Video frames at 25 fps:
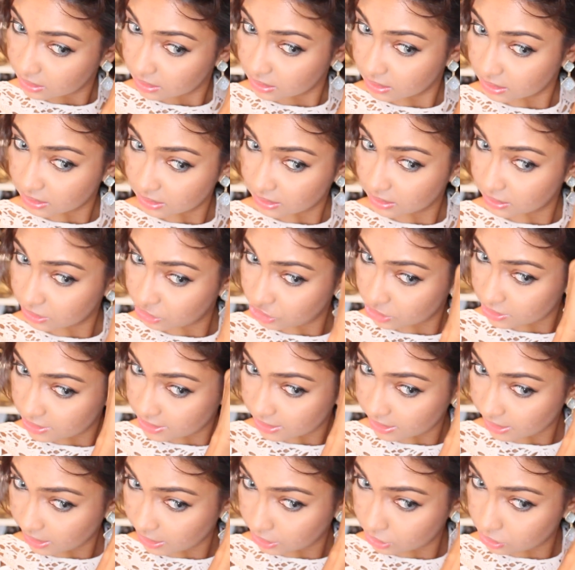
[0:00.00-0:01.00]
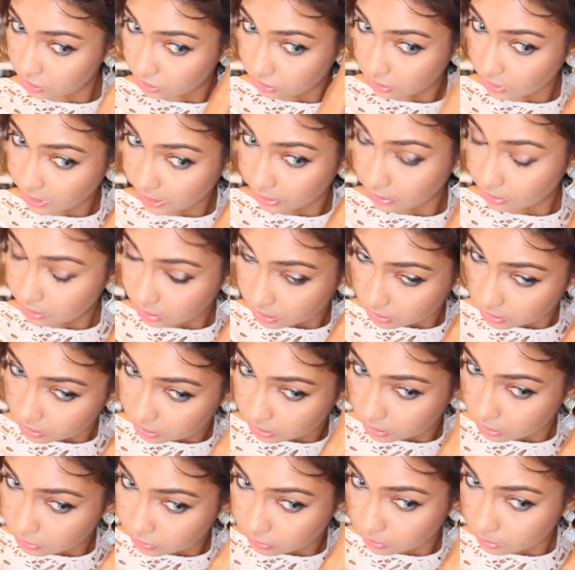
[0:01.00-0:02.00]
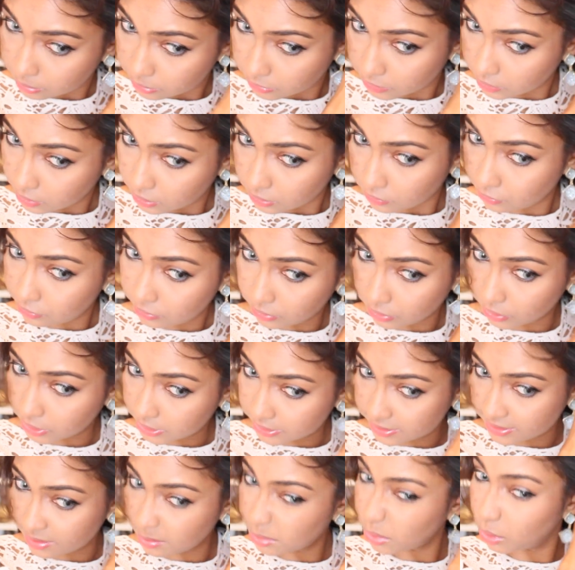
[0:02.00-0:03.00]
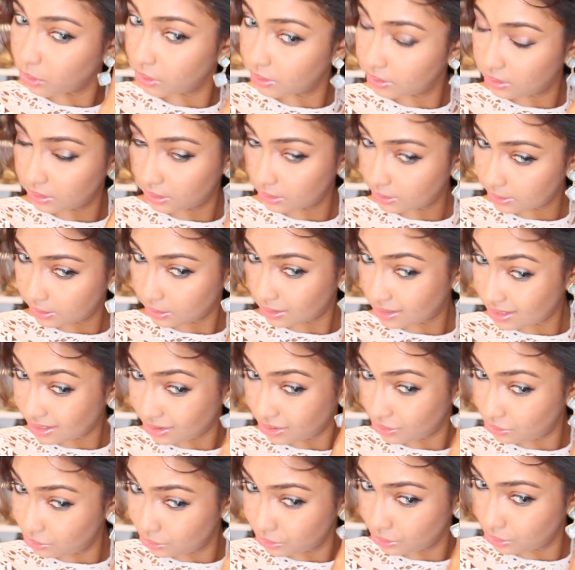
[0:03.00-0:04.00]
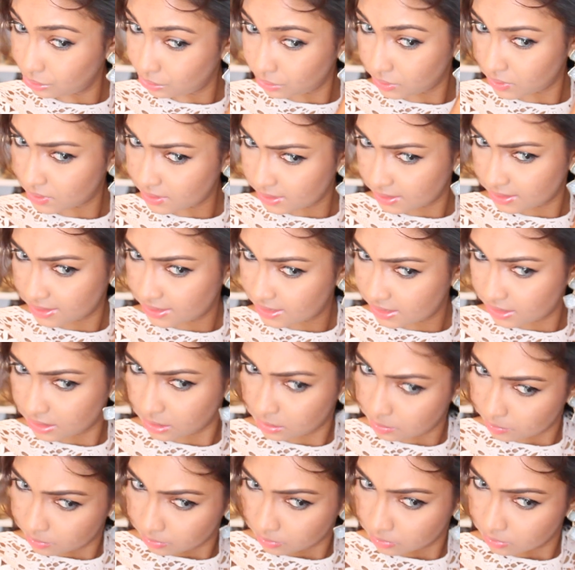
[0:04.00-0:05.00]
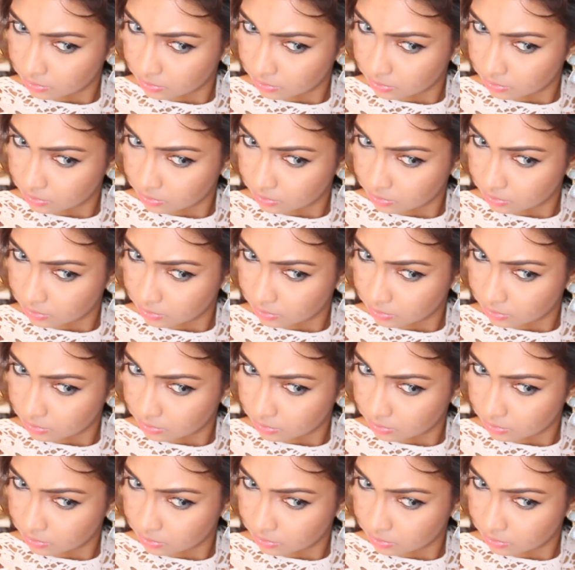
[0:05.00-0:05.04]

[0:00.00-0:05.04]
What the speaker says: And I just like to like focus more on the roots,